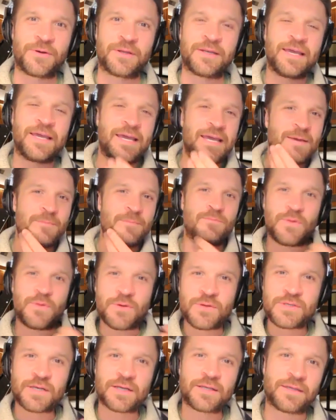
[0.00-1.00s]
And
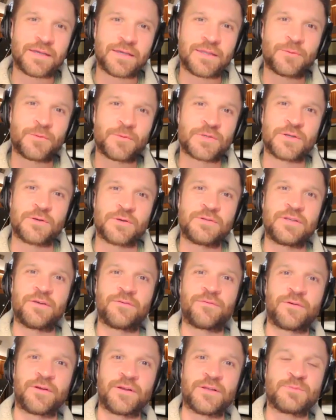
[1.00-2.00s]
musically, there was no
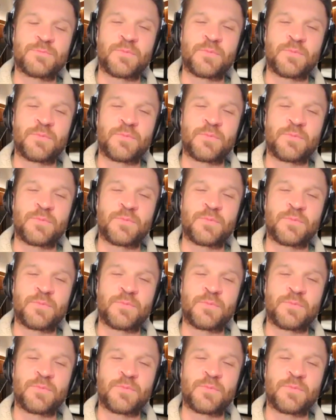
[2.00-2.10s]
difference,